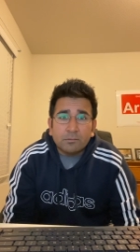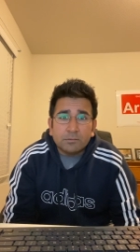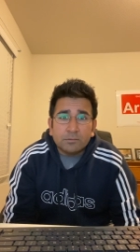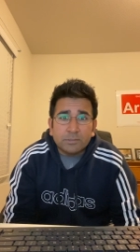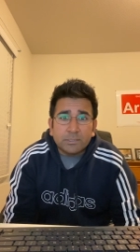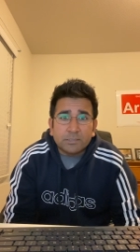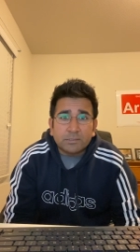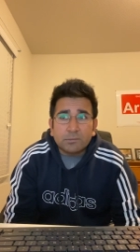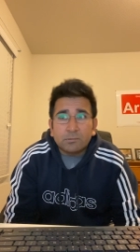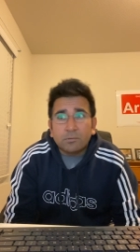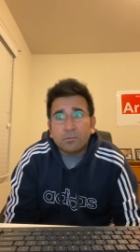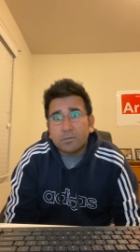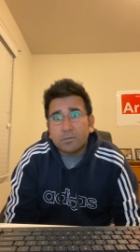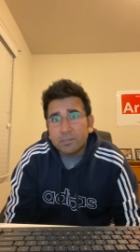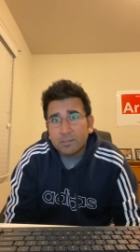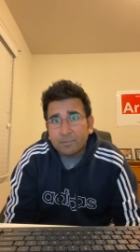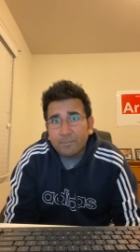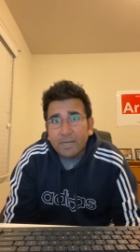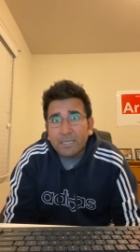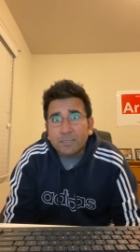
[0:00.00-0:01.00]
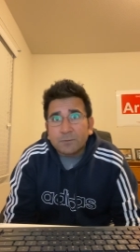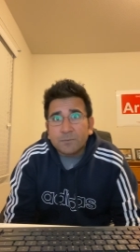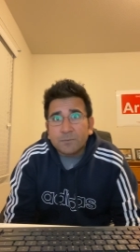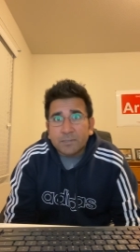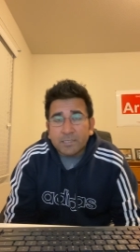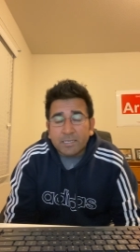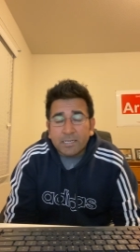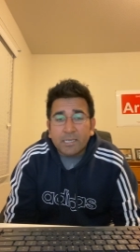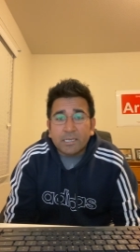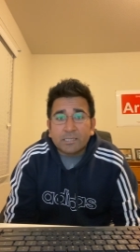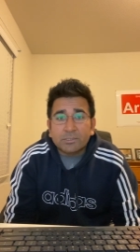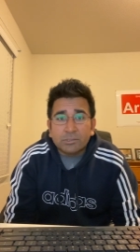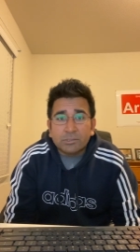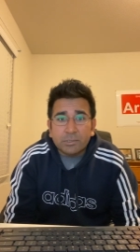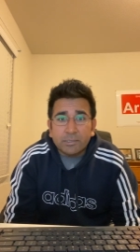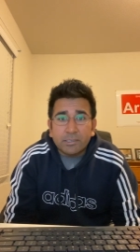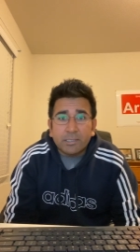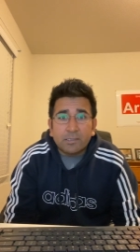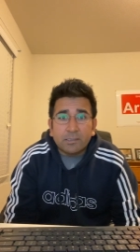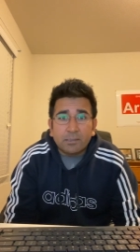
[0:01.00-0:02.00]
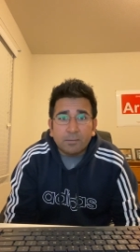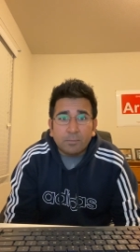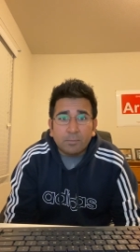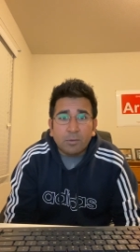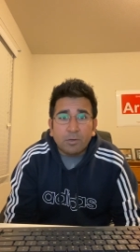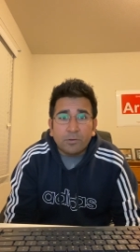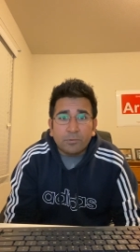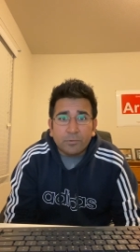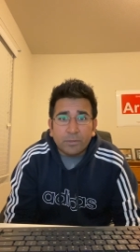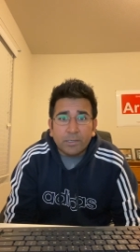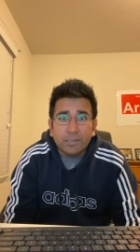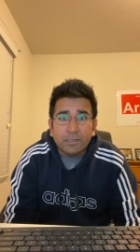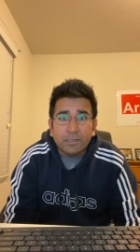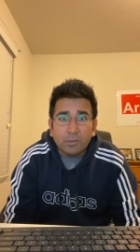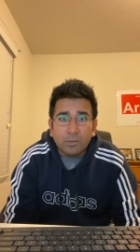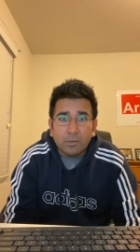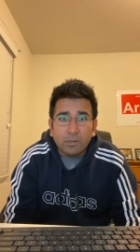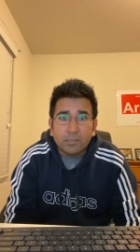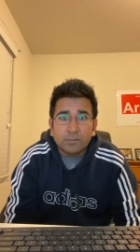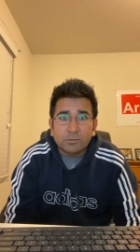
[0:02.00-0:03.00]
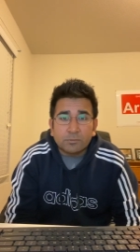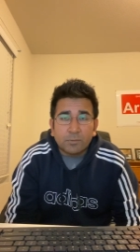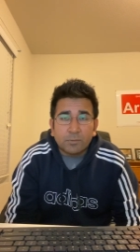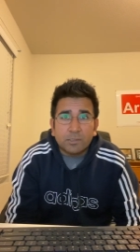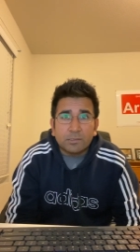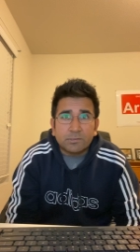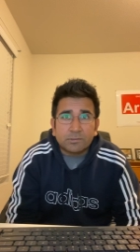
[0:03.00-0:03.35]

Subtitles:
Jason Holder, the batsman, can actually hit the ball really long as well.